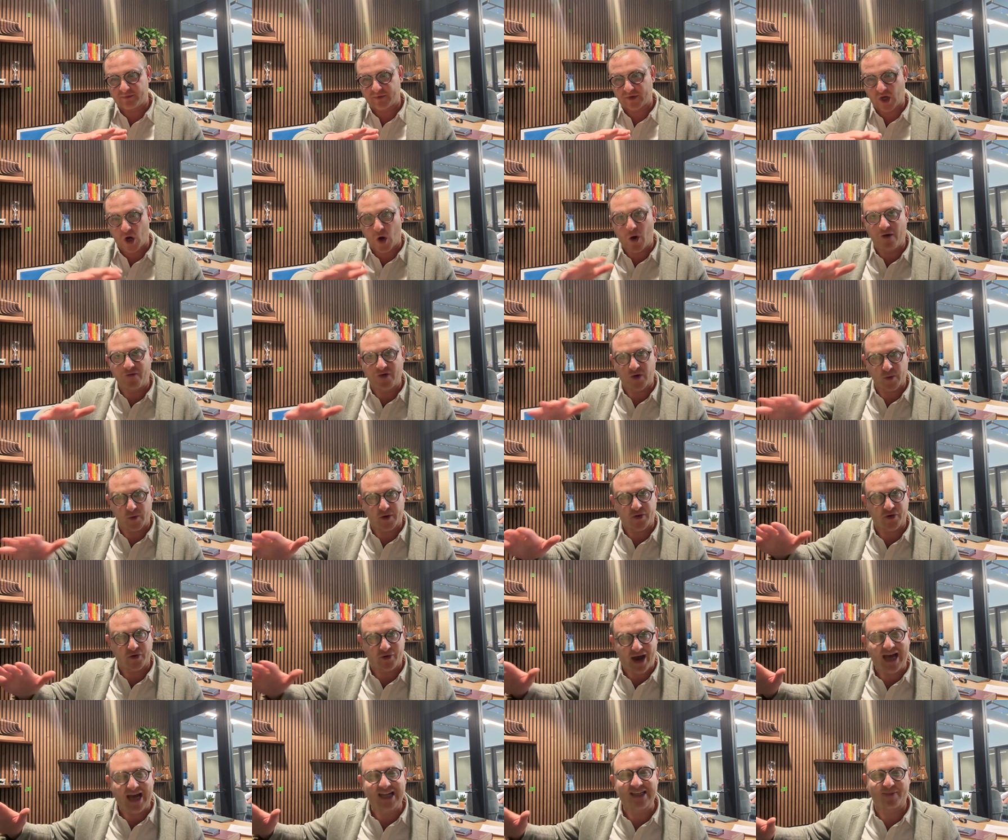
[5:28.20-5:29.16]
go everywhere with
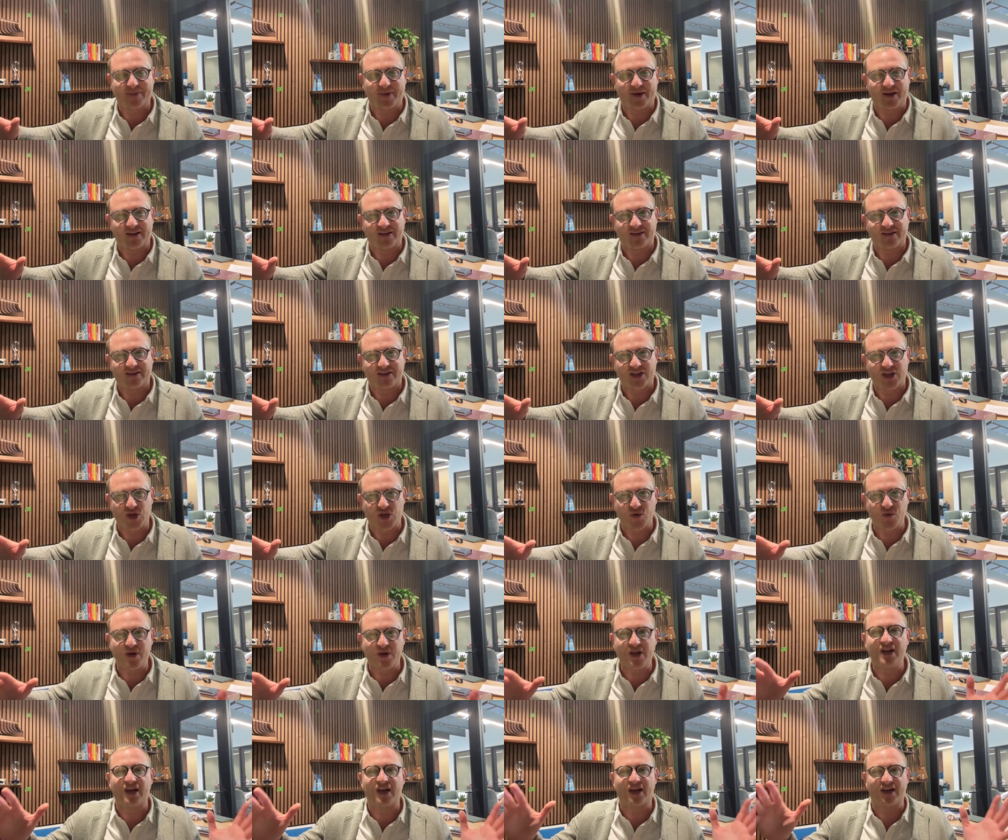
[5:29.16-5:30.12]
your ad spends, you
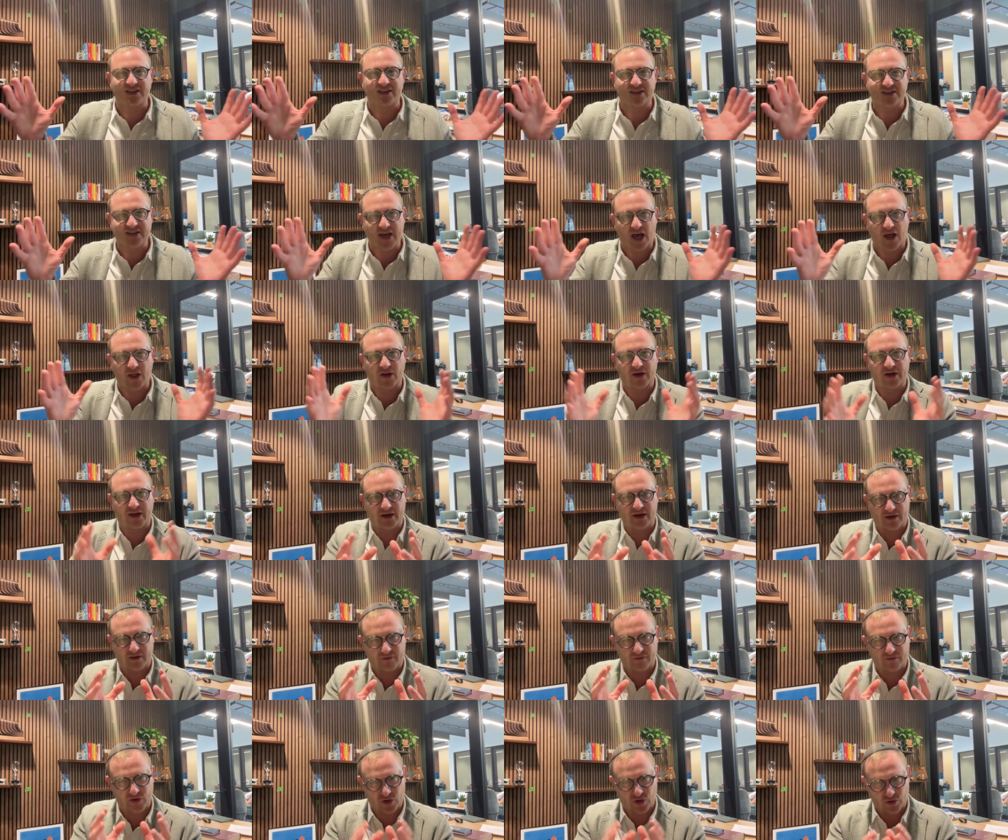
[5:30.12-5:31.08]
need a
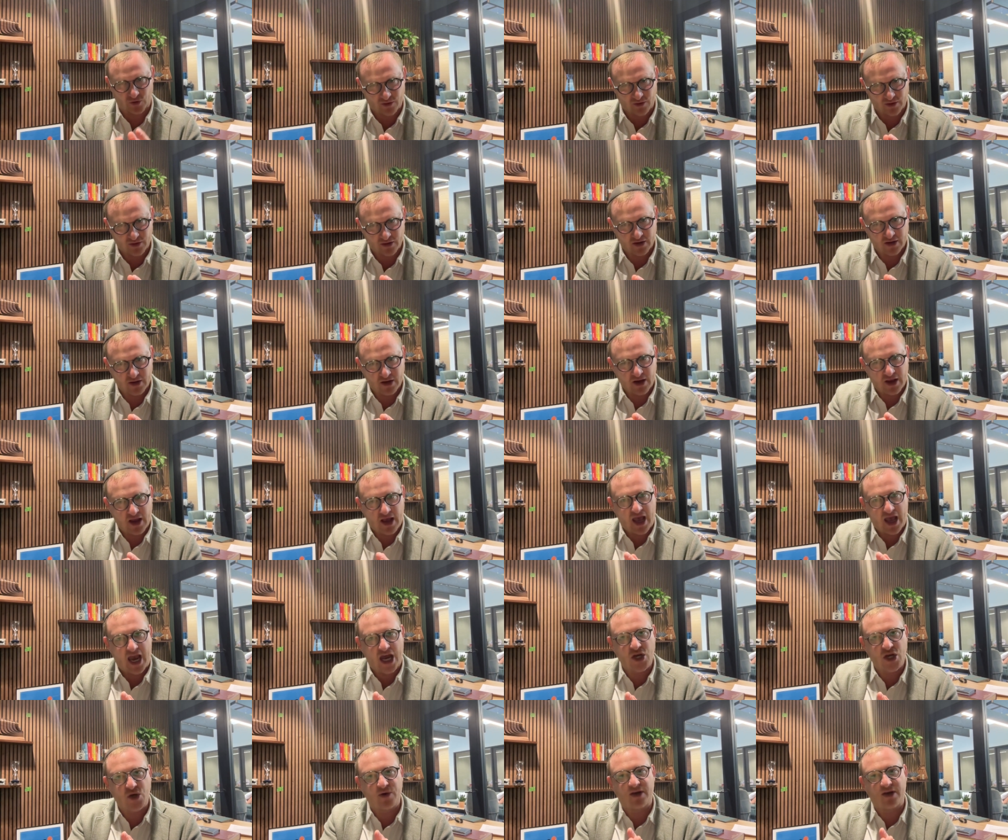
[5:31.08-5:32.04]
consolidated view
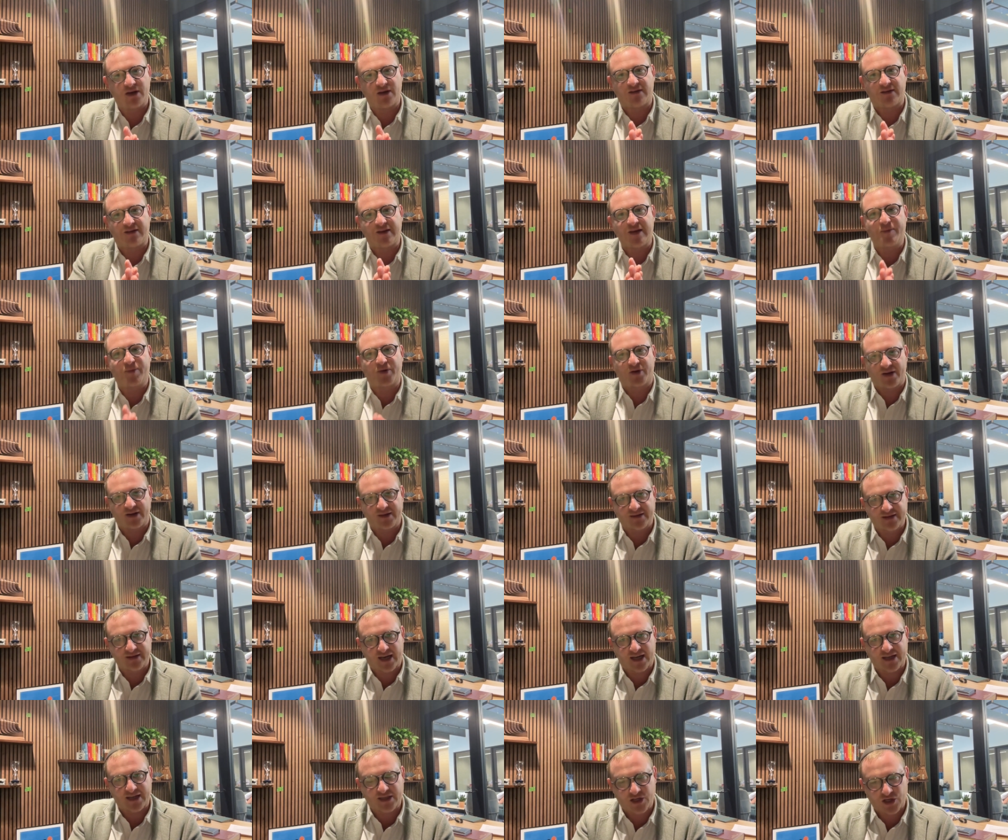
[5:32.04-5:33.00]
and you need deeper
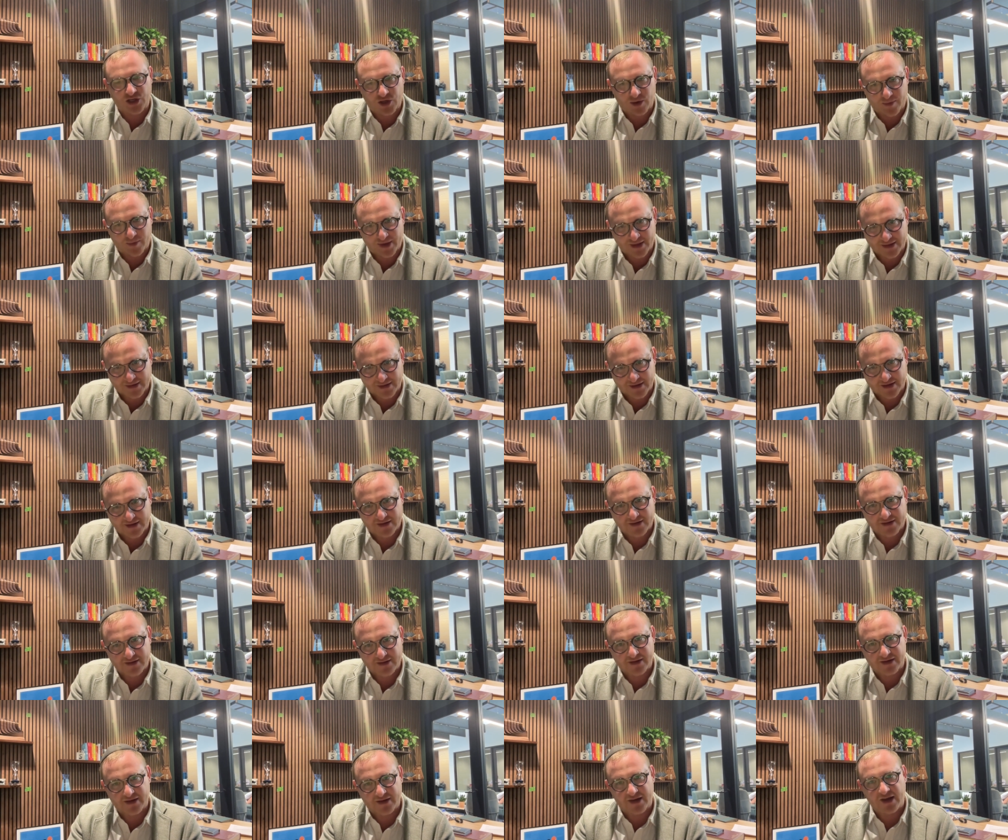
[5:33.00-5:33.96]
insights in your
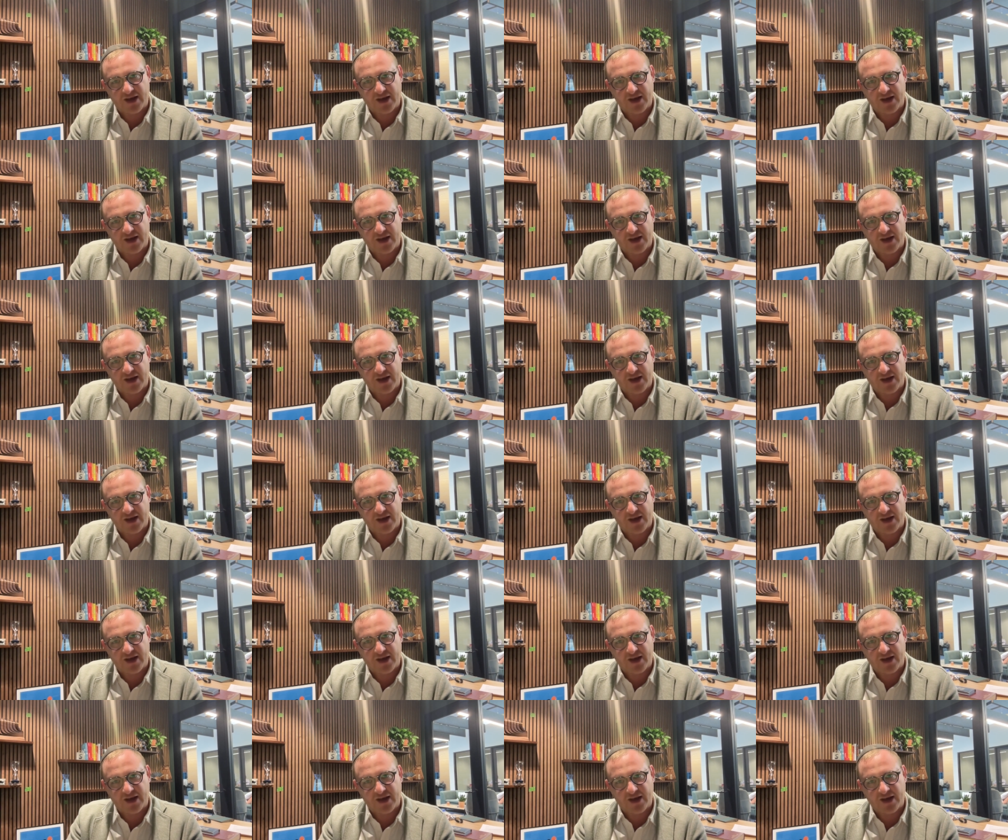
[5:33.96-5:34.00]
business.